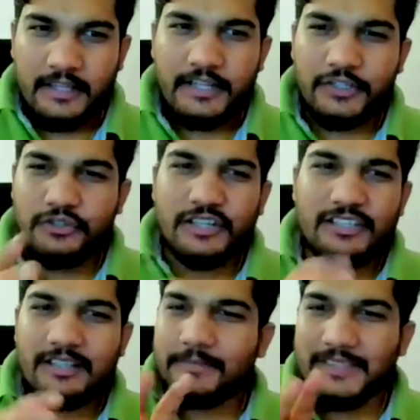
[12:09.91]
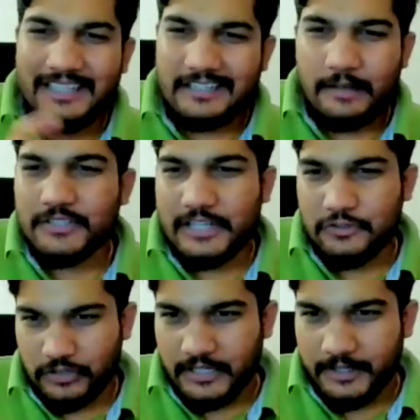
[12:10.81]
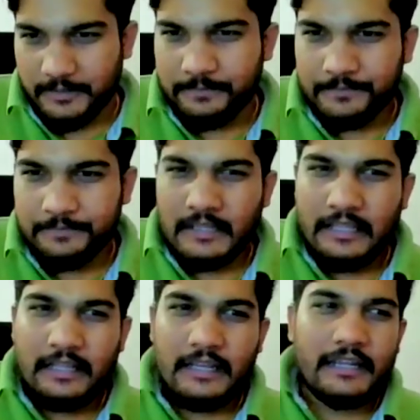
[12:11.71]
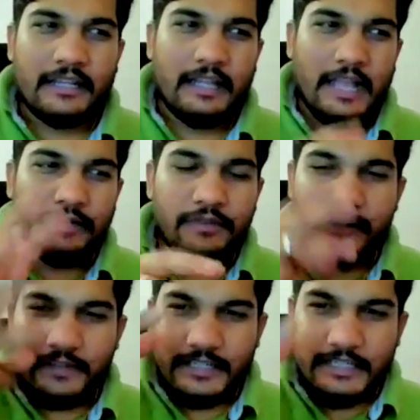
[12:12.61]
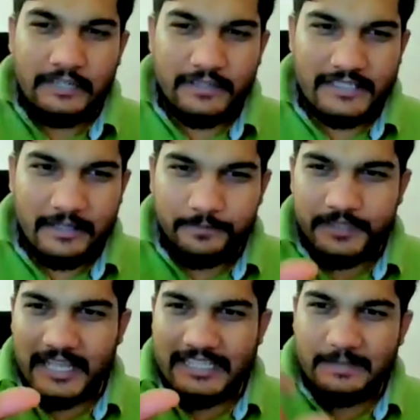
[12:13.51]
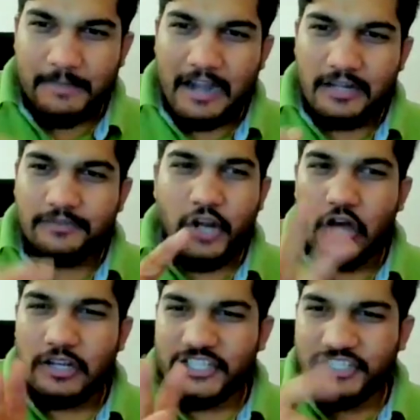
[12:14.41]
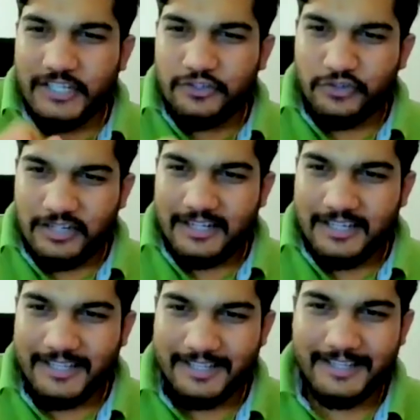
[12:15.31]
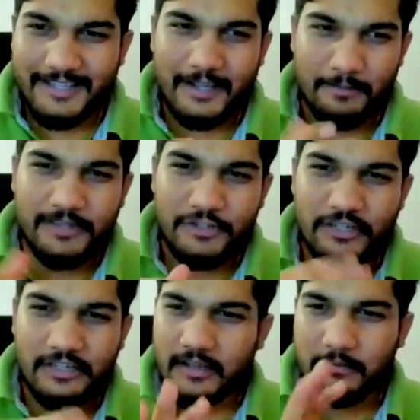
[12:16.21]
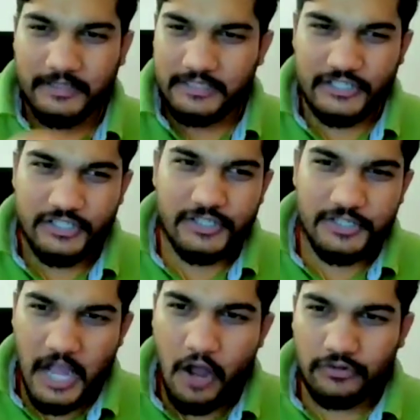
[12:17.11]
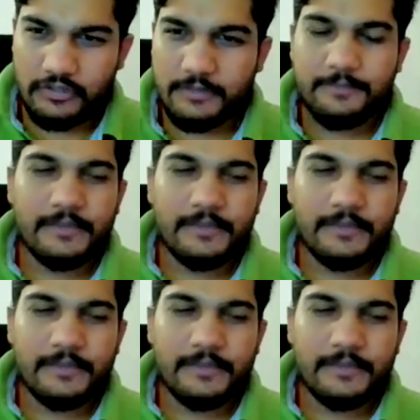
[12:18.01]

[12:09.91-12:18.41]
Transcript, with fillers: Intuition is something that comes naturally, right? And when we deal with something as a part of knowledge, natural, naturally coming things doesn't count.